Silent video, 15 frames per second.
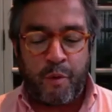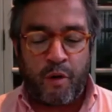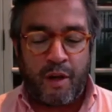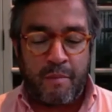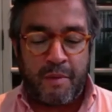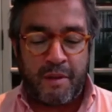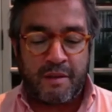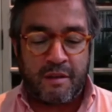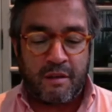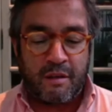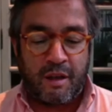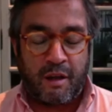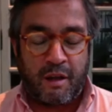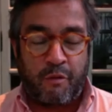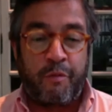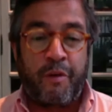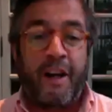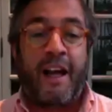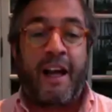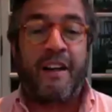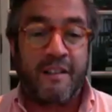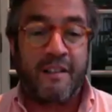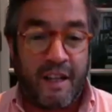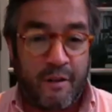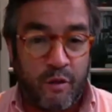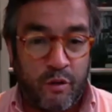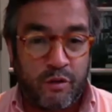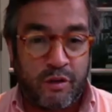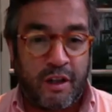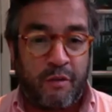and what happened then, I mean, there were a
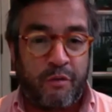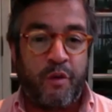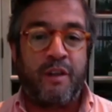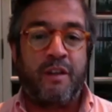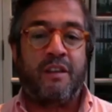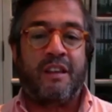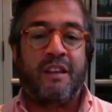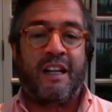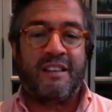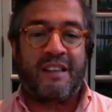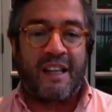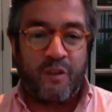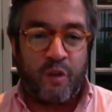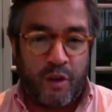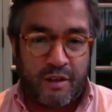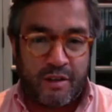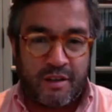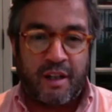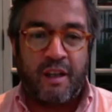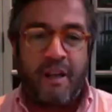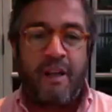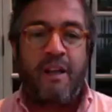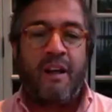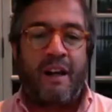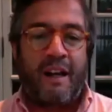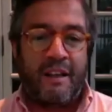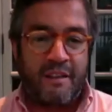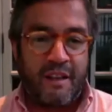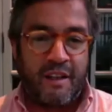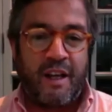number of programs that were
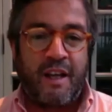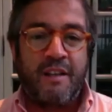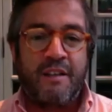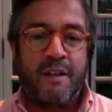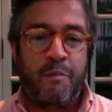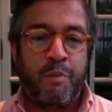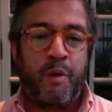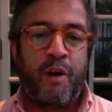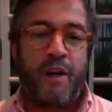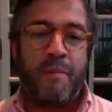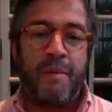introduced that failed.